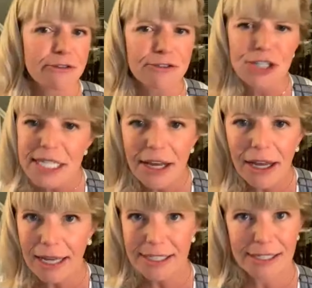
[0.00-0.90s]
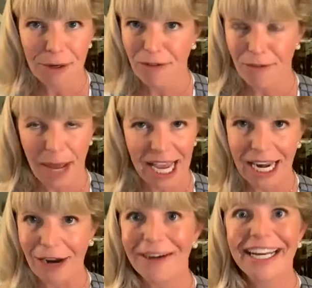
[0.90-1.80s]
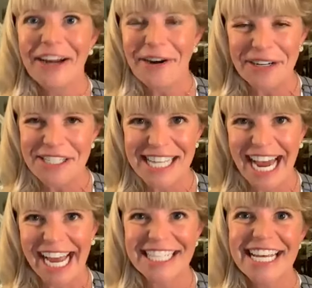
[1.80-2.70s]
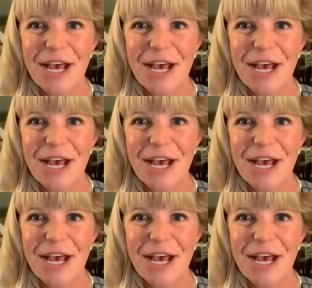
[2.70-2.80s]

or if she's a good customer of mine, I already know her size,